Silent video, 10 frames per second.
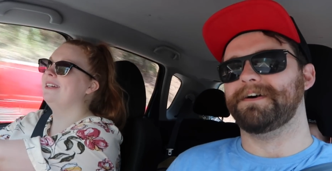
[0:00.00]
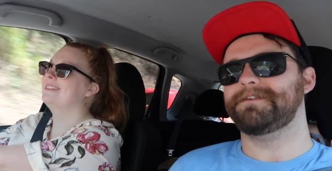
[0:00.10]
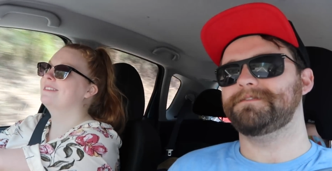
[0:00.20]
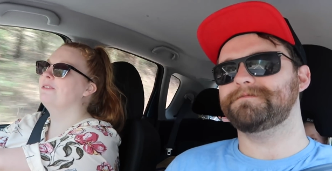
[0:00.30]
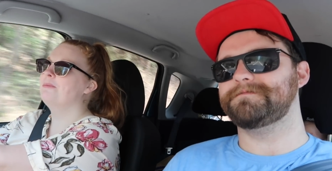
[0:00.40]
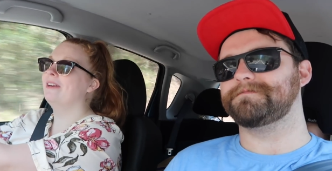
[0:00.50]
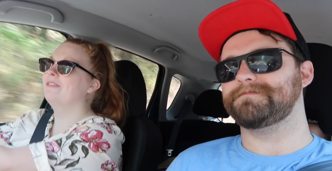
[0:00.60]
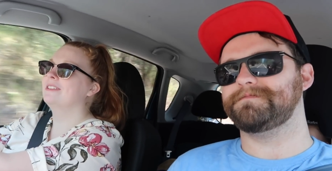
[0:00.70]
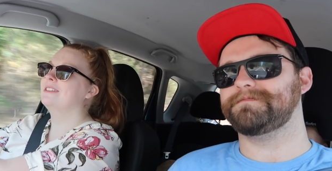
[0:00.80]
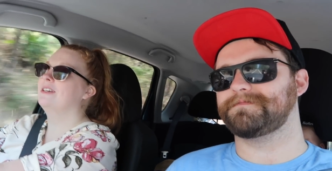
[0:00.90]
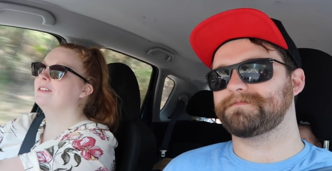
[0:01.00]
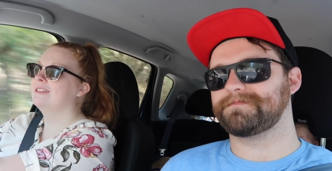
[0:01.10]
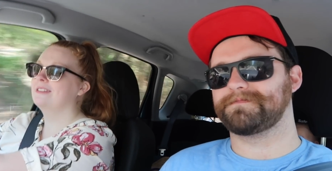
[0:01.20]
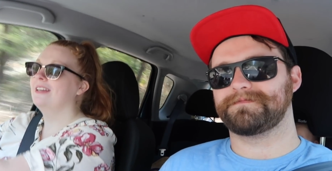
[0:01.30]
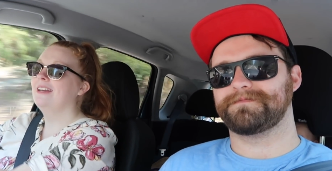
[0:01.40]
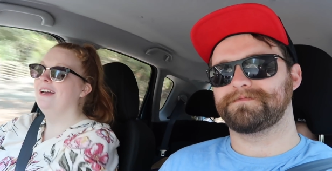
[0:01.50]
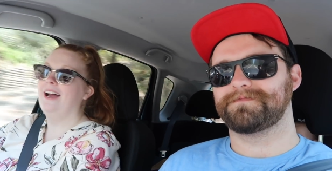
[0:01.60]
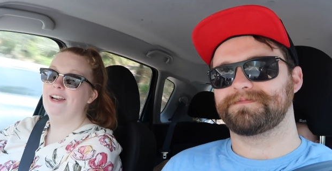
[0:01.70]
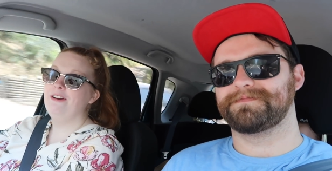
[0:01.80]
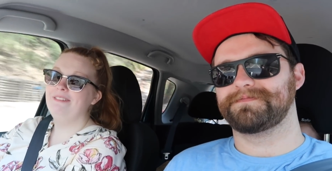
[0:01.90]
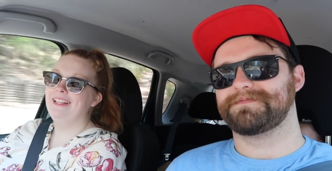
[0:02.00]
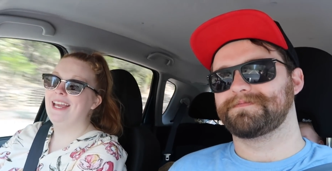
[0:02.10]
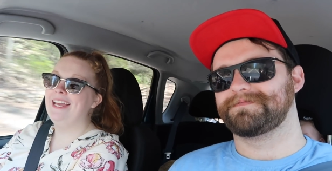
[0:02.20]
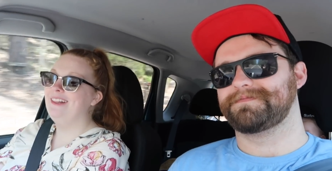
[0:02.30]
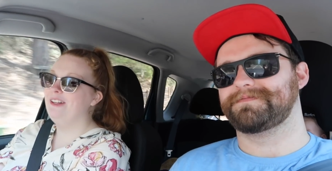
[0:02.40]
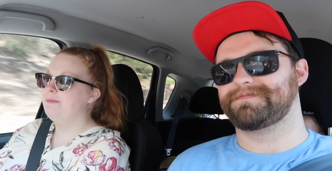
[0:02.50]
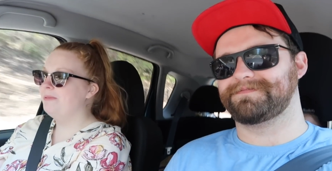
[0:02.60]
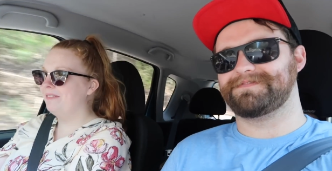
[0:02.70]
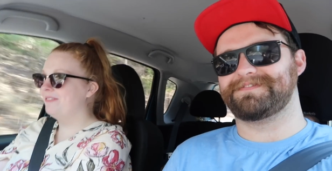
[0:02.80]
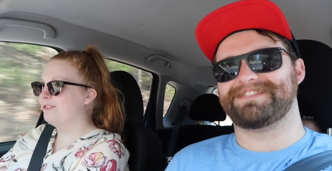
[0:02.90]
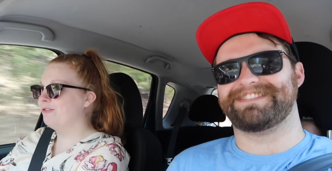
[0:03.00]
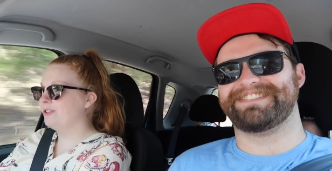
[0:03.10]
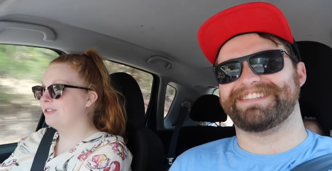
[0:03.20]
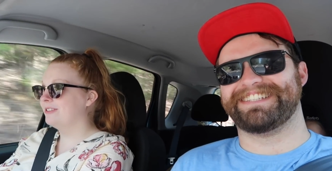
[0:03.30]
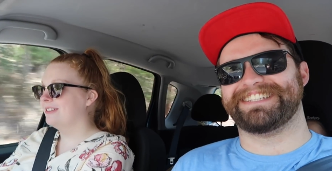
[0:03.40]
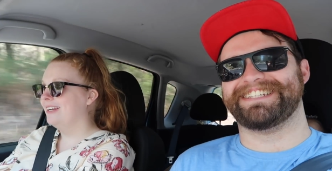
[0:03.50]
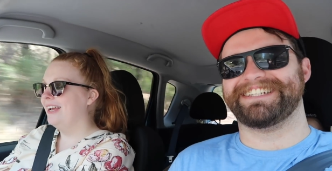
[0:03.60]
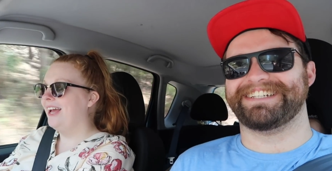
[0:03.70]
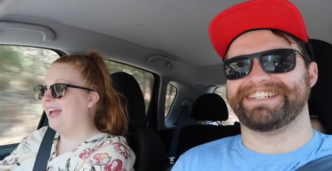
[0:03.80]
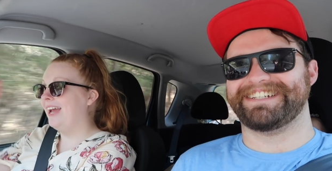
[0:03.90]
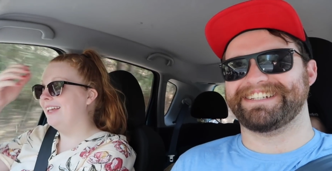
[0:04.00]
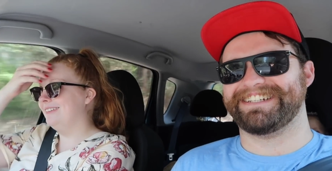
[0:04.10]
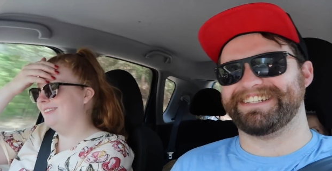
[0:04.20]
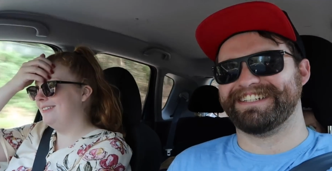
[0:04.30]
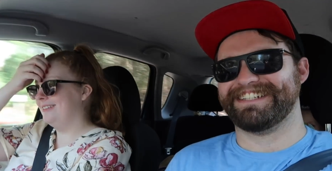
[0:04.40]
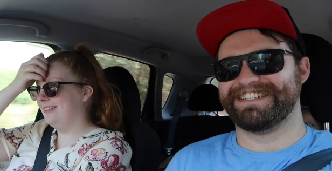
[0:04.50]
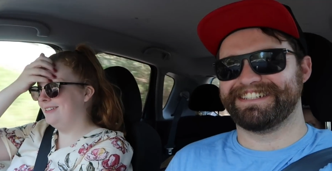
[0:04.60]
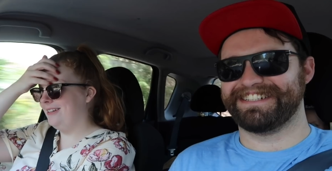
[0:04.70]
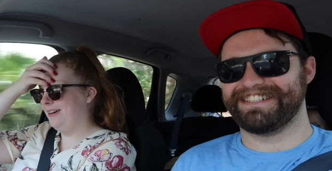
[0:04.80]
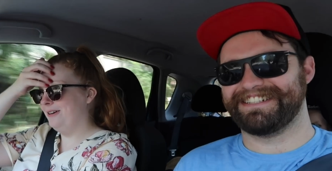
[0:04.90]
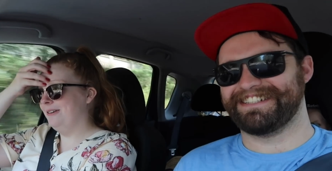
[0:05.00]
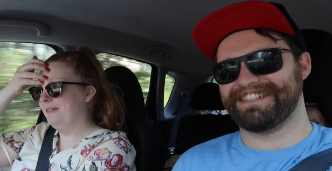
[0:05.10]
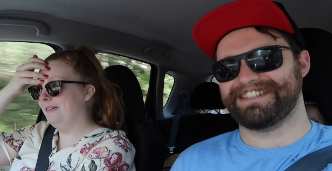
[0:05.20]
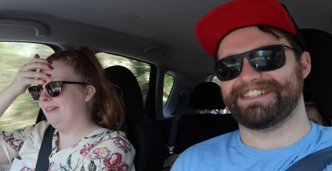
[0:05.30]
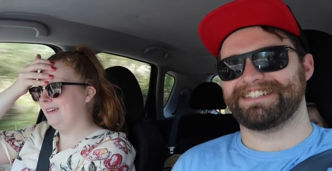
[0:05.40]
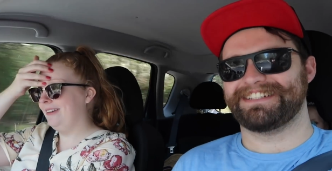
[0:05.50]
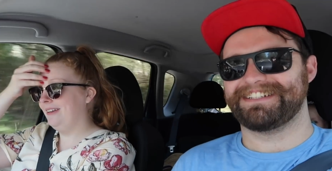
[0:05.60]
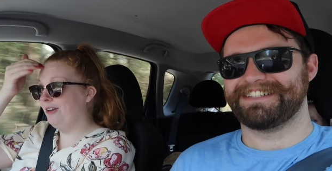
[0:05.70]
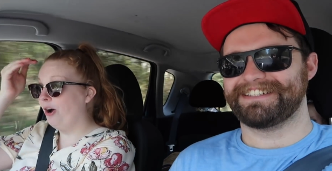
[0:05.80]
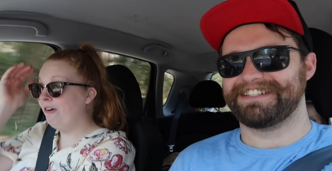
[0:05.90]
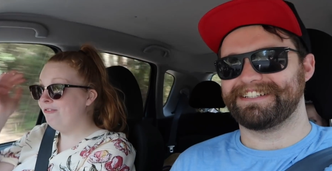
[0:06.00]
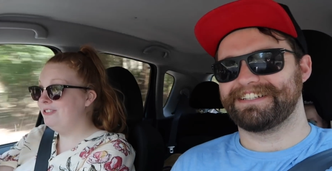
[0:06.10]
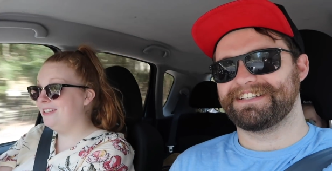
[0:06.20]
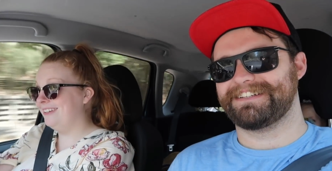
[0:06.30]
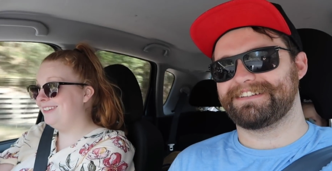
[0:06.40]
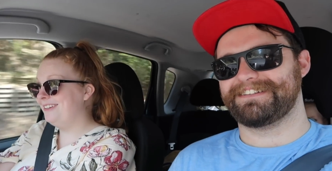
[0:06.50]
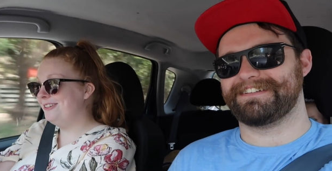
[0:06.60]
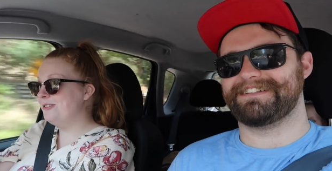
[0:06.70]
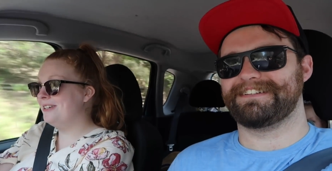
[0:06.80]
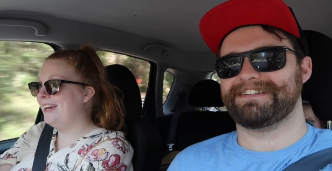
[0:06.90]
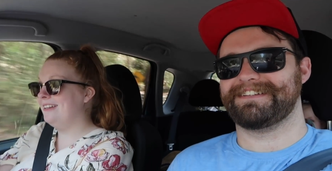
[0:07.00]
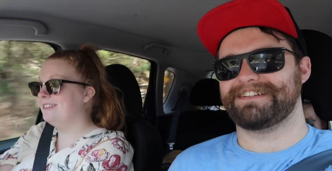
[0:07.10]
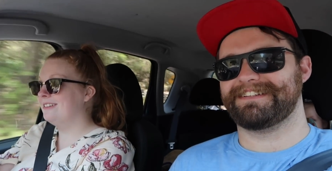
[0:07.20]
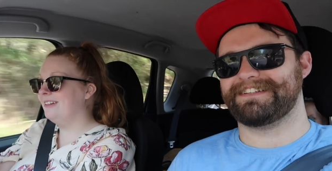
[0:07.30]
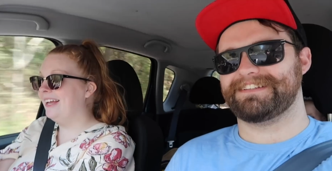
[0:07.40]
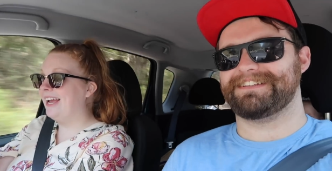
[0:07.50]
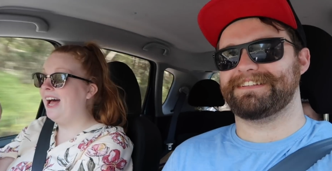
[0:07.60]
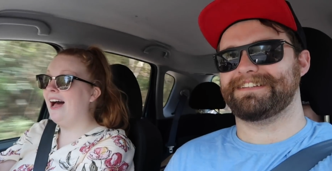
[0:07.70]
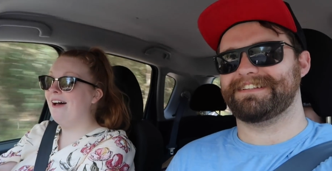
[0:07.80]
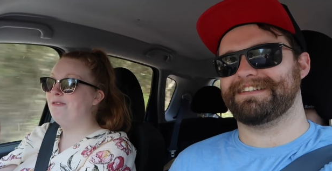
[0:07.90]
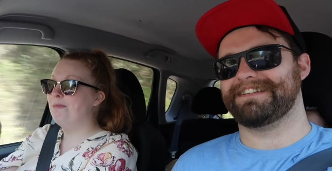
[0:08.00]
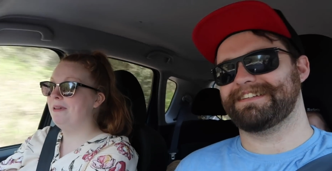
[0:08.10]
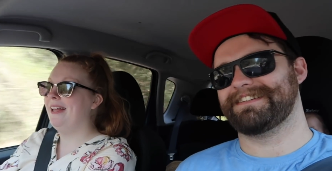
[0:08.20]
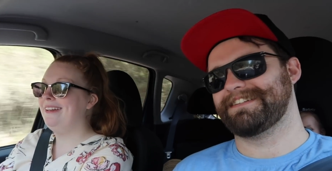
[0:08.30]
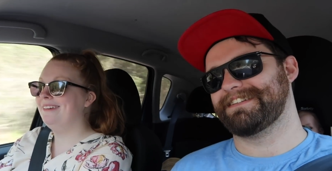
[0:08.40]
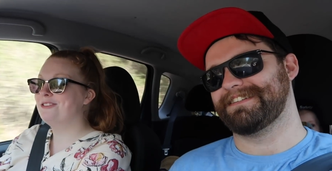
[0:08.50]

Speaker 1: eggs for breakfast because I don't really eat a lot of breakfast foods. and so often you get like half a plate